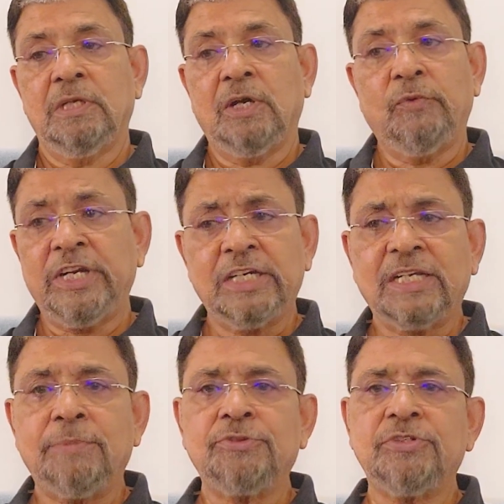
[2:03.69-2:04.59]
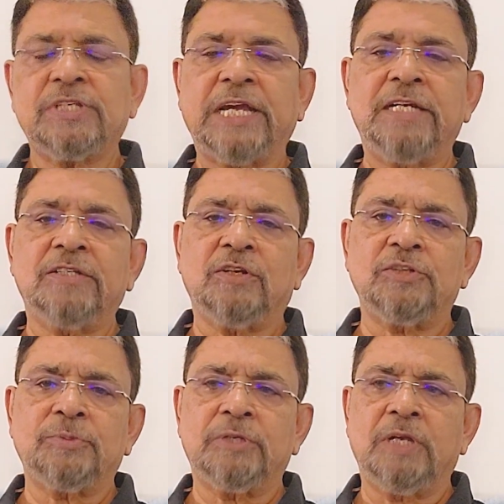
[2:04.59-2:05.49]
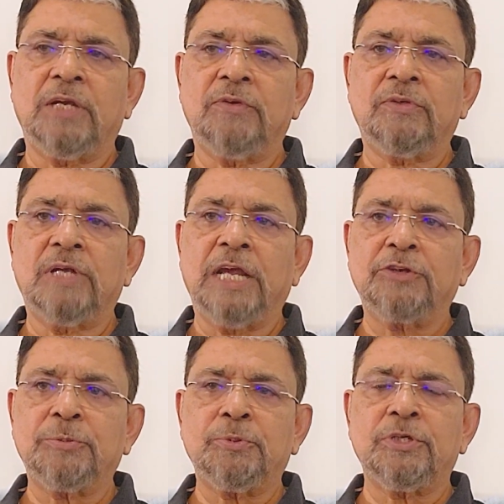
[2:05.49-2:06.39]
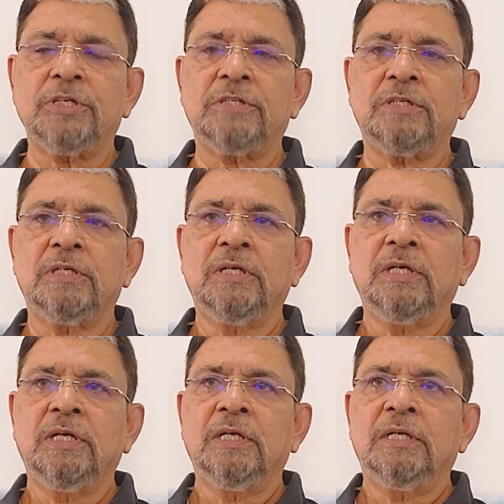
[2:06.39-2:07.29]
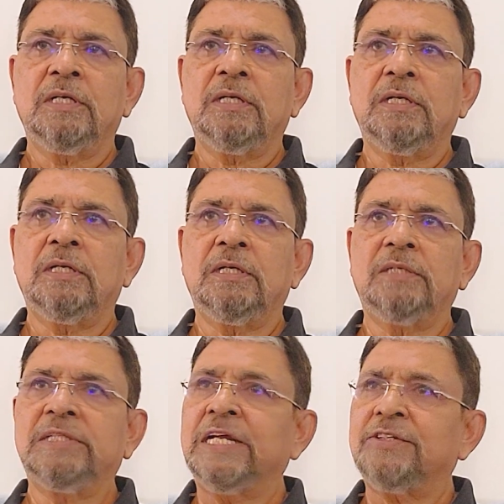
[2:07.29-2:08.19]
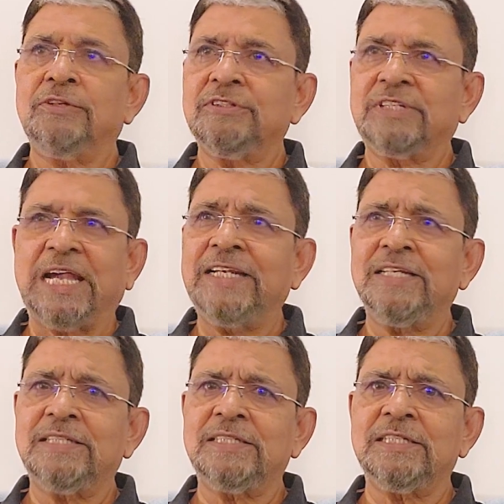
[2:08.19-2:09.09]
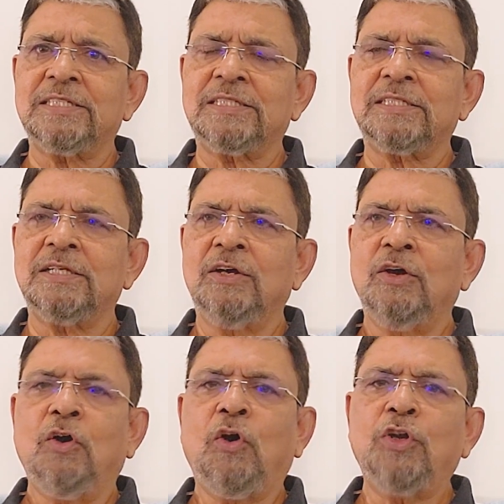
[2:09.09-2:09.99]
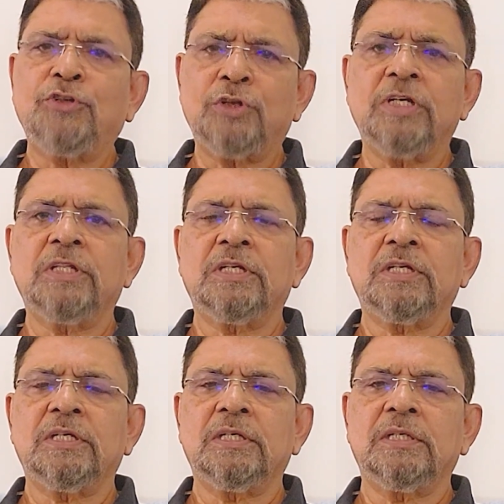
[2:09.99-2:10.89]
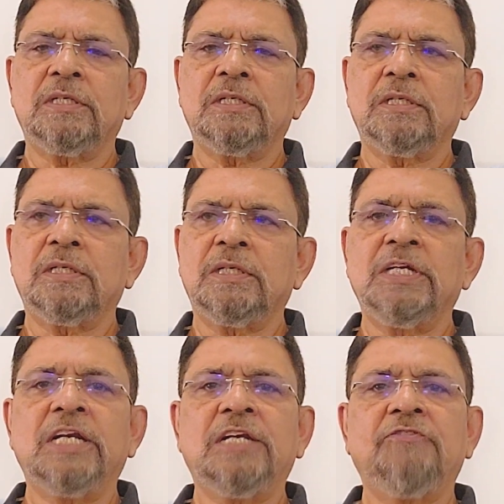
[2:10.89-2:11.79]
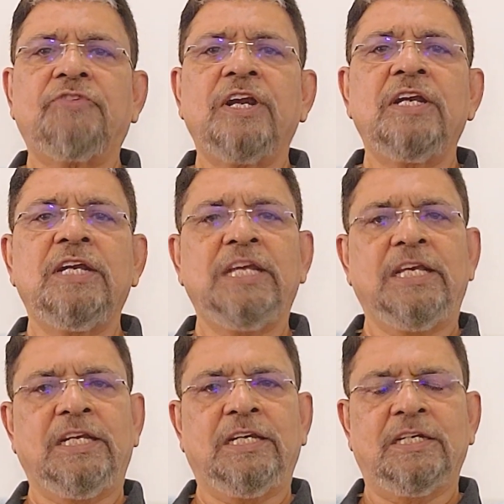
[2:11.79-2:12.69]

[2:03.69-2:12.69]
Now, when it comes to Sidus Hospital, I would like to put it that, you know, Sidus is altogether in a different league